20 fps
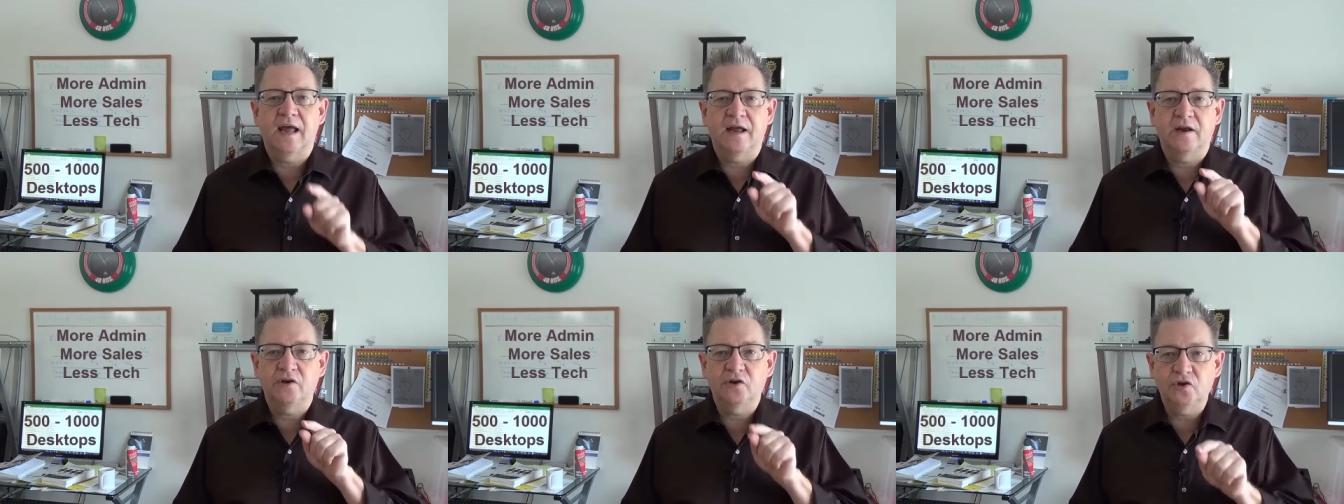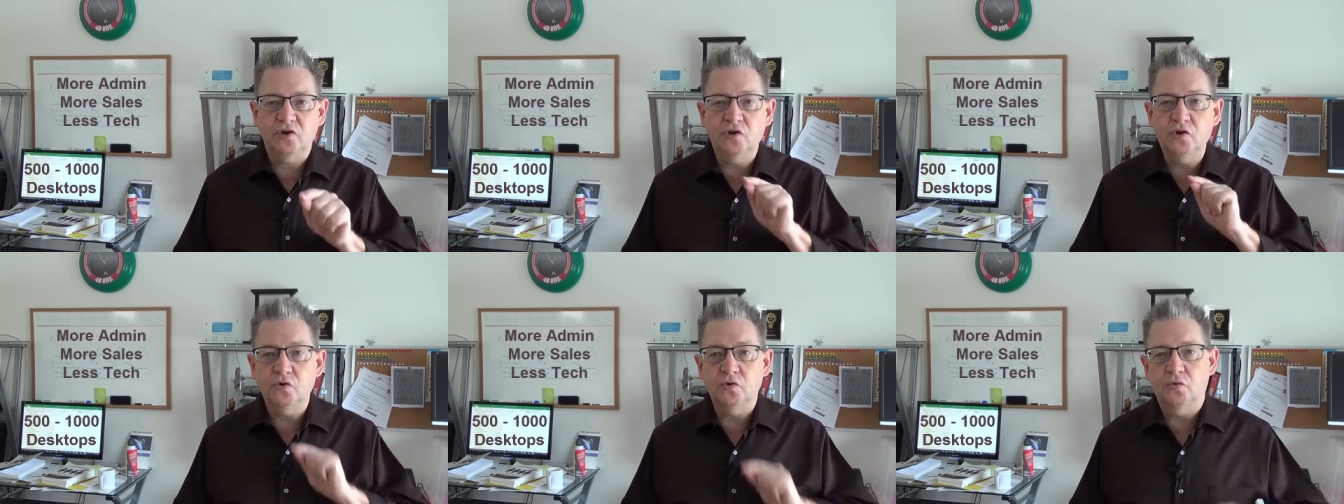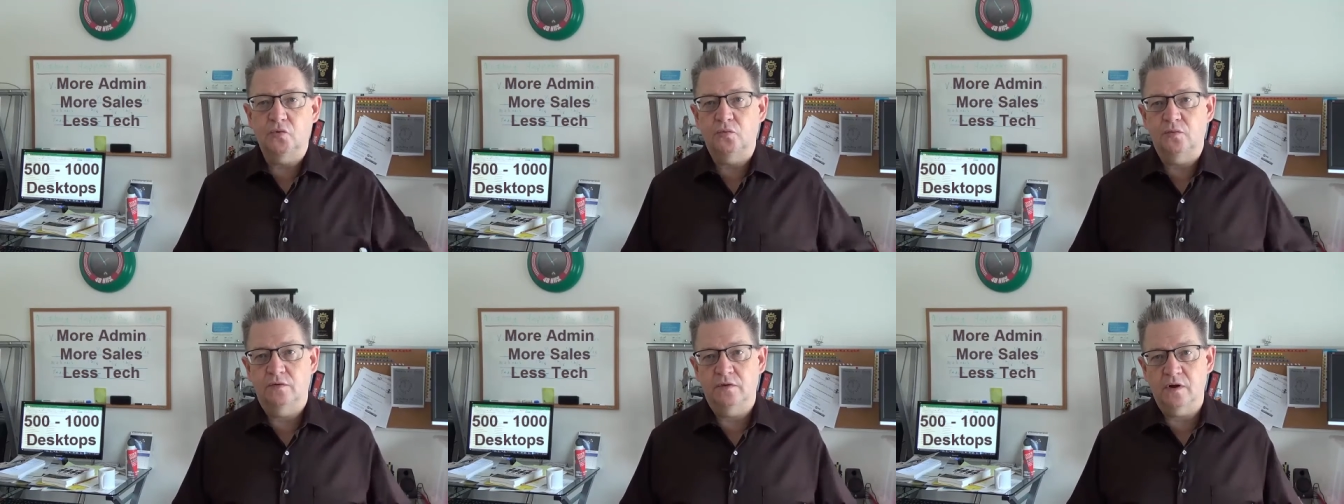and
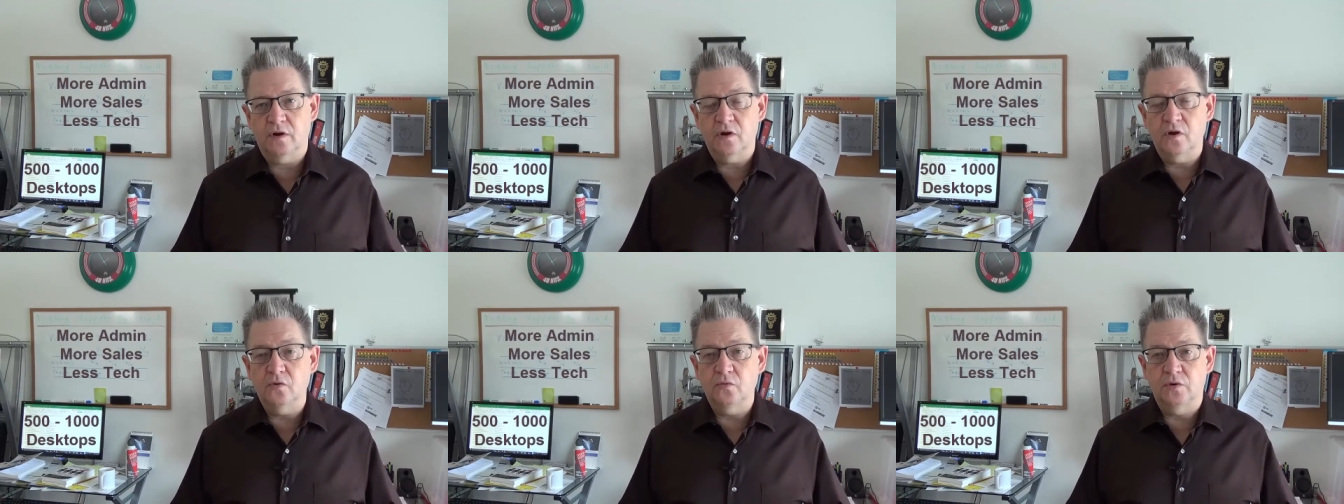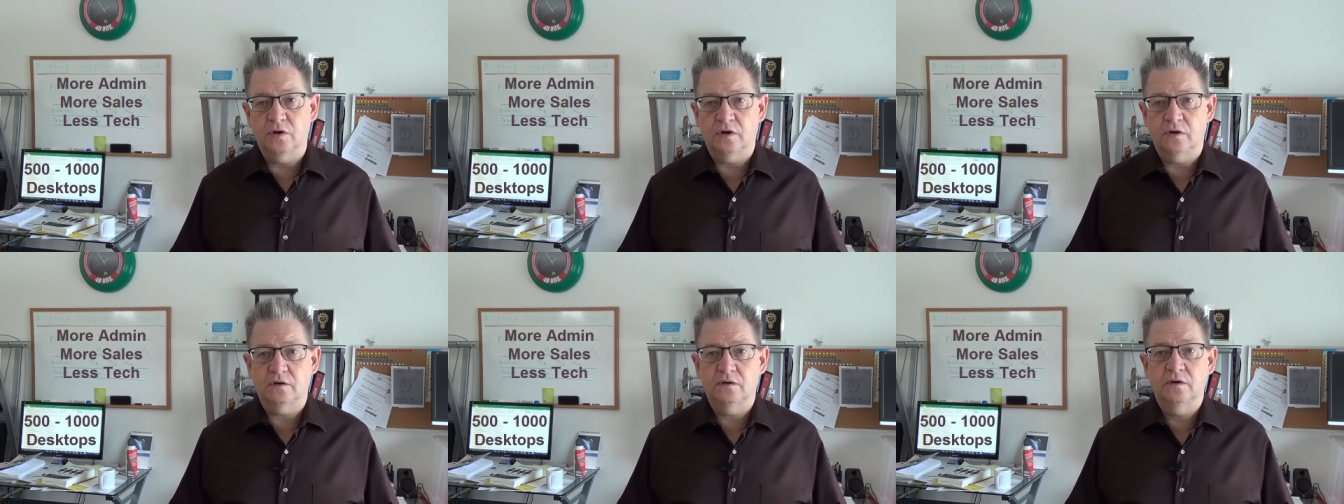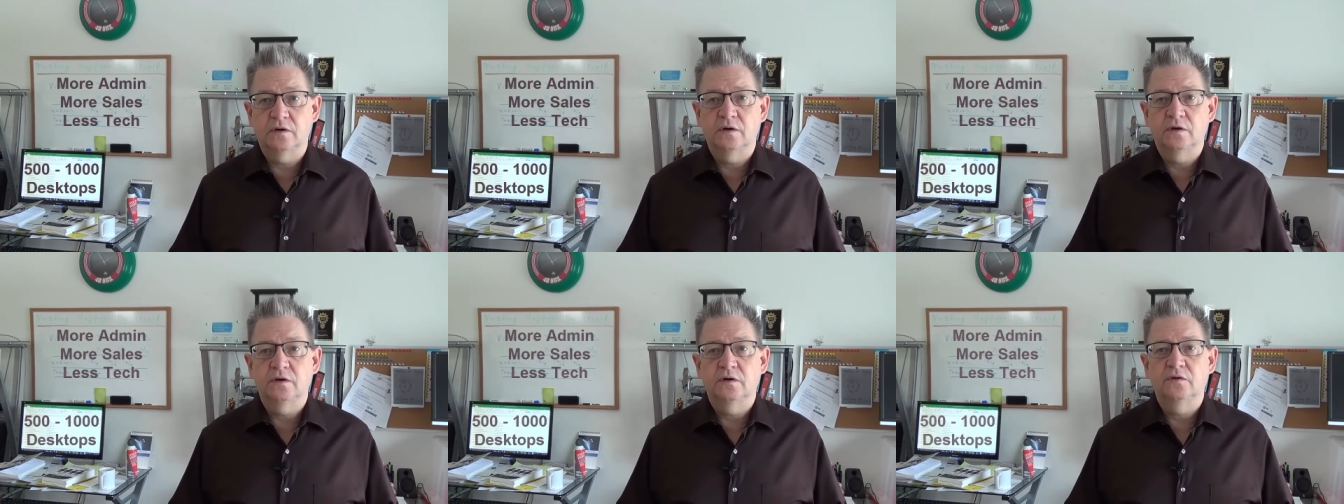you, the owner,
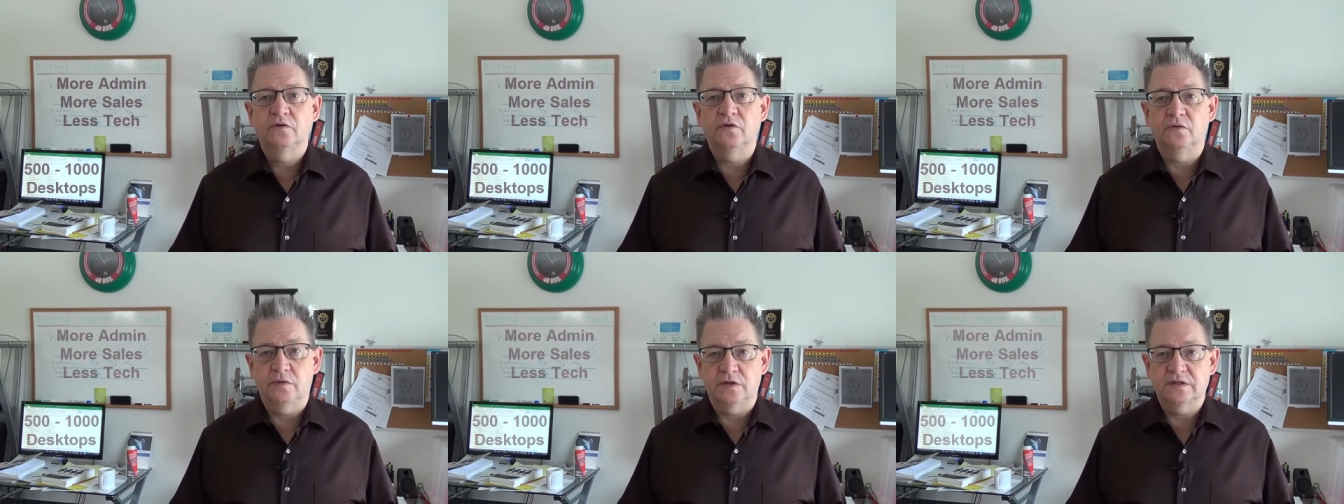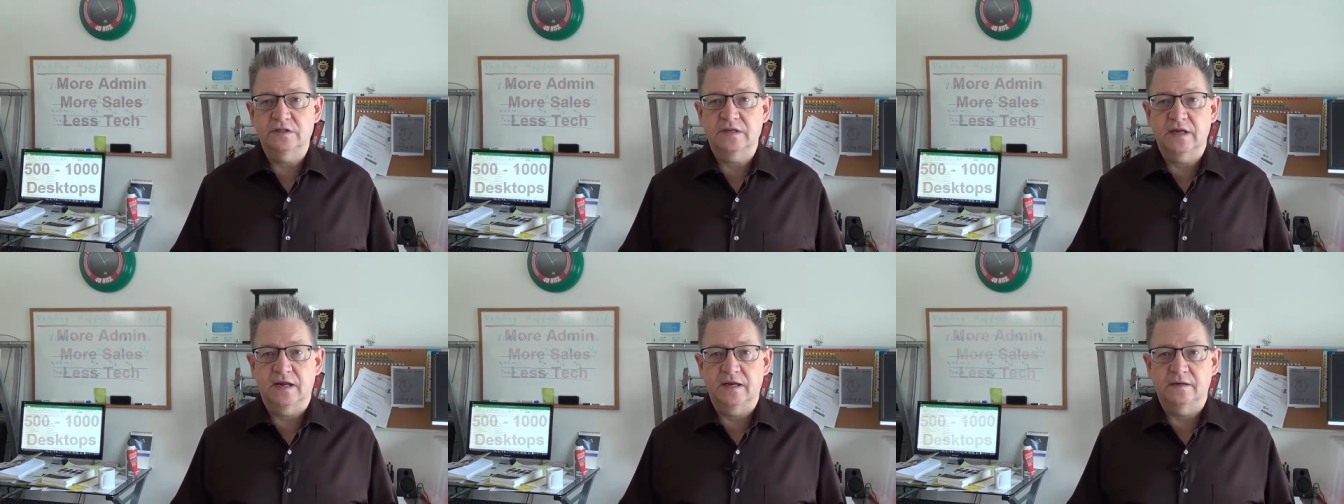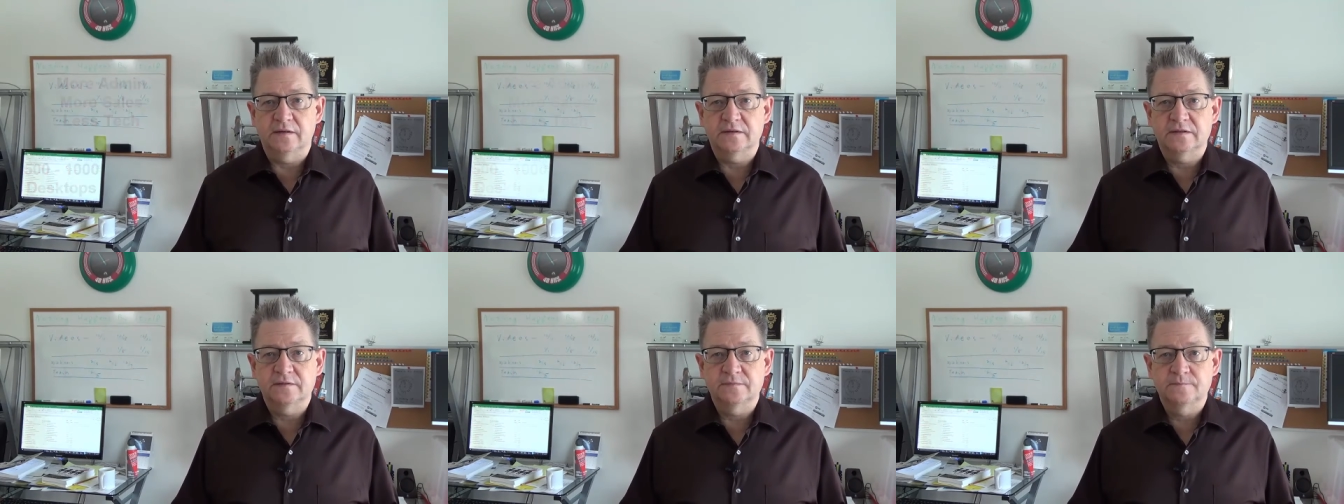do the
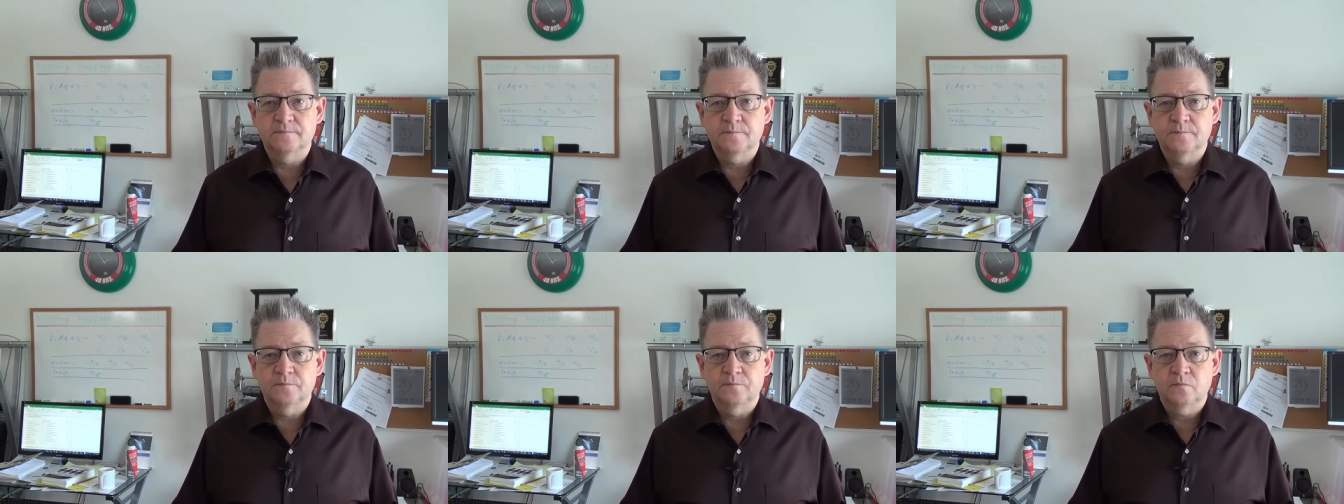sales.